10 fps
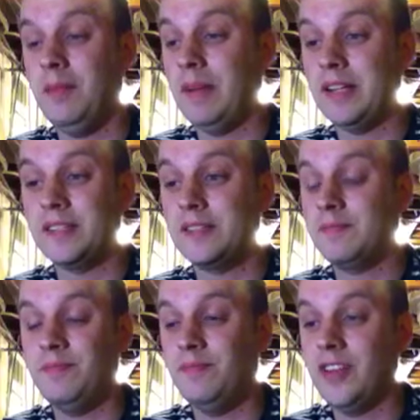and my
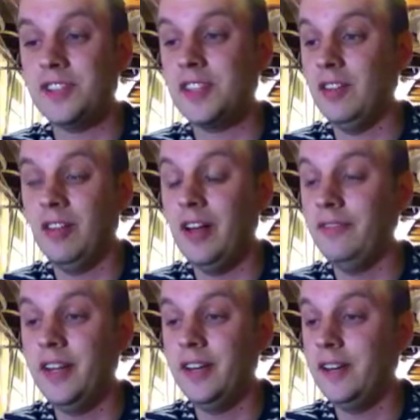Vincent
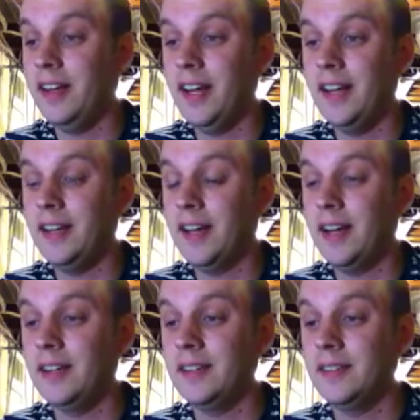loved it, and
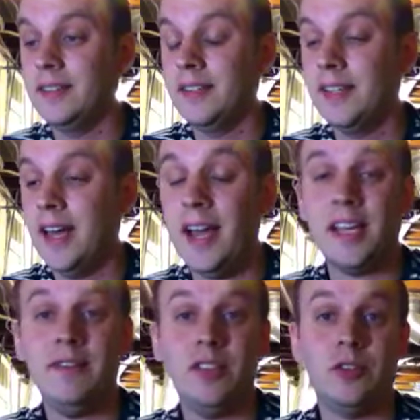
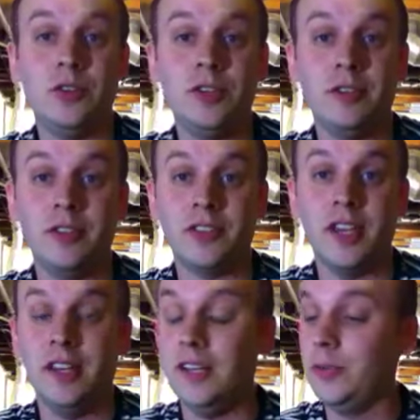heck, even the 2-year-old's
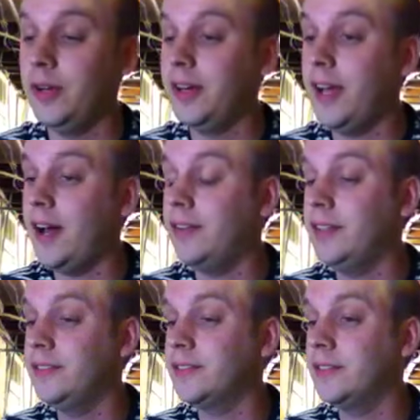getting into it now.
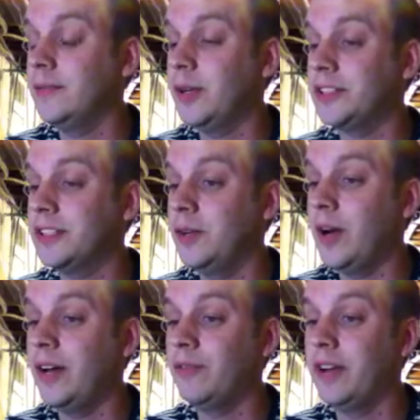He wants to go
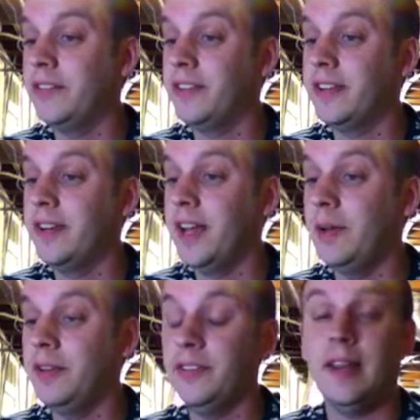out and race it
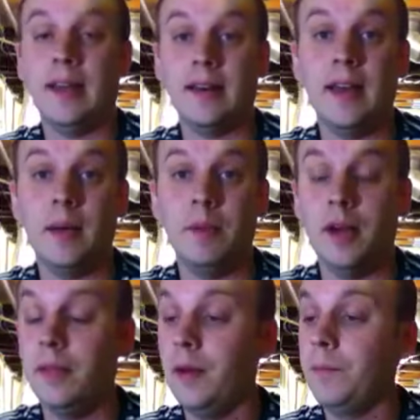today. He's taking a nap
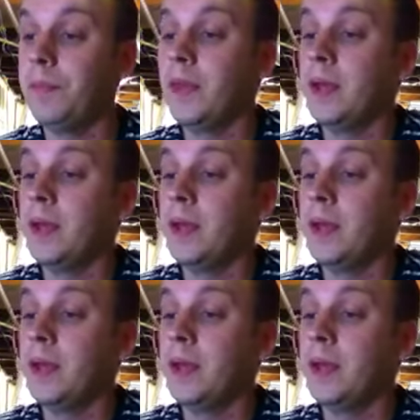now,